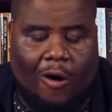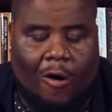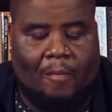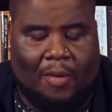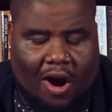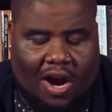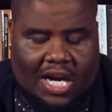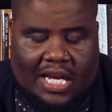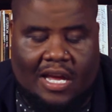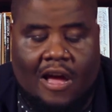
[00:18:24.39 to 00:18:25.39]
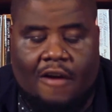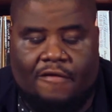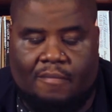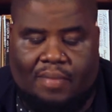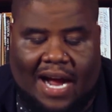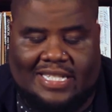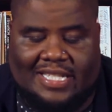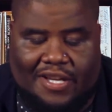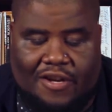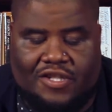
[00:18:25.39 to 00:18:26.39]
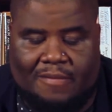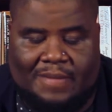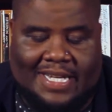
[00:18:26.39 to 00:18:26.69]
own party from prosecution